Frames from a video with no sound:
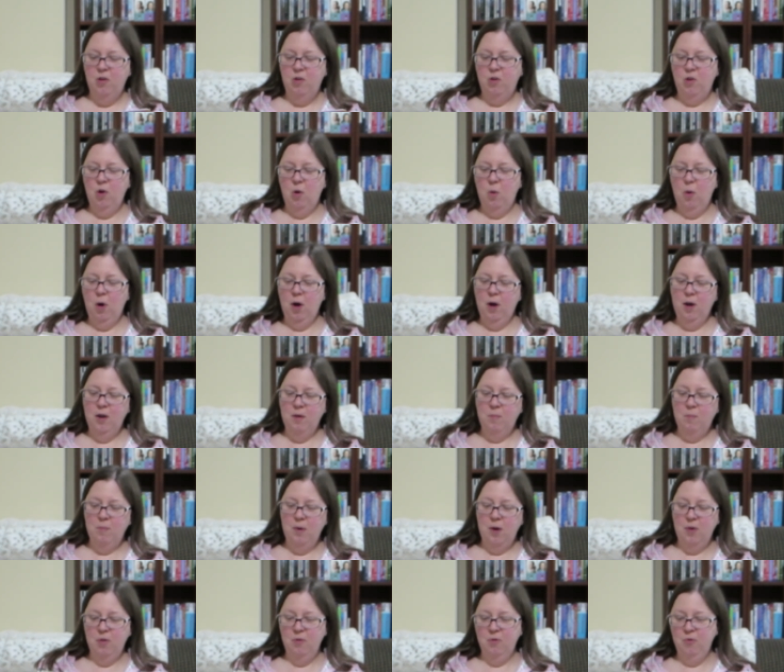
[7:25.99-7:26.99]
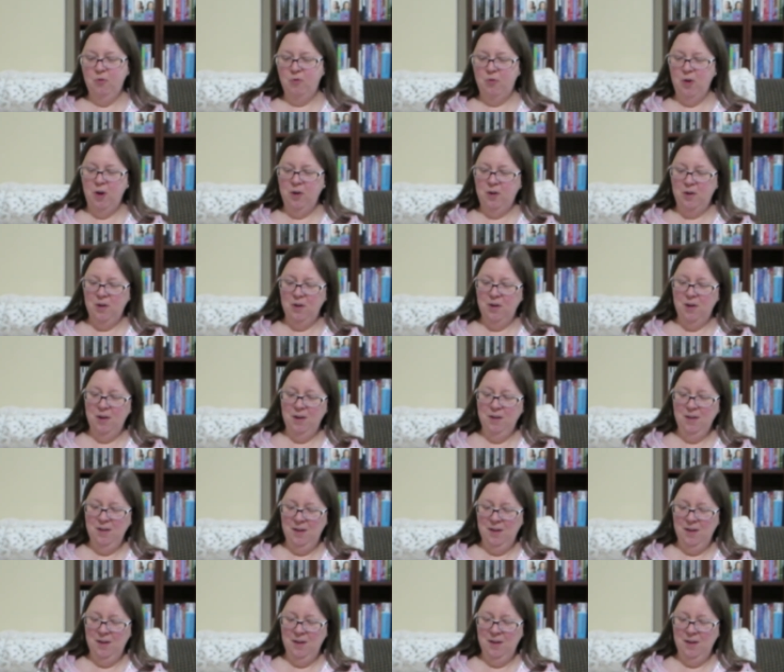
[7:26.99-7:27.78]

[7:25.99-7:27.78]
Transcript: Go on, motherfucker.